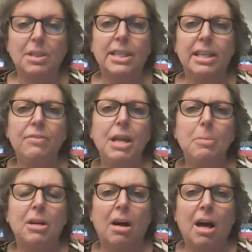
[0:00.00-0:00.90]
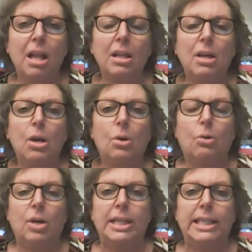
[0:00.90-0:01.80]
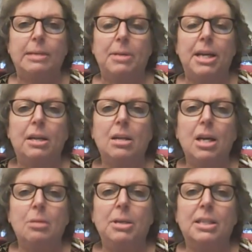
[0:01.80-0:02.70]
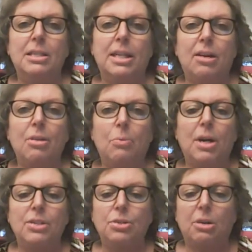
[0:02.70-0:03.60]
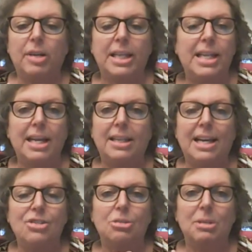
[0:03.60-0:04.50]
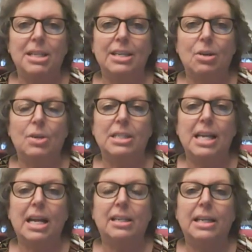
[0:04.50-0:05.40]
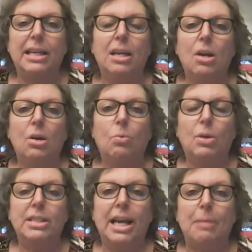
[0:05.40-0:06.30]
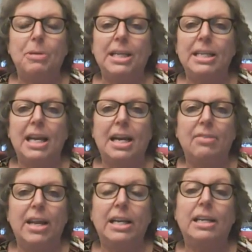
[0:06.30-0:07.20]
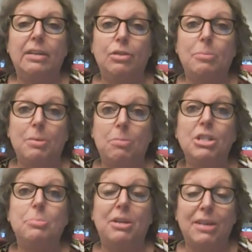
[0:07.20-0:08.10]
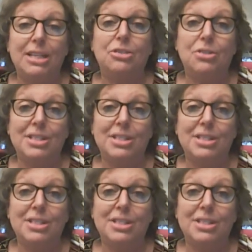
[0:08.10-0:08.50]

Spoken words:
give them a call, or an email, because they're the ones who are in that classroom and they know exactly what's happening, and they can give you much better answers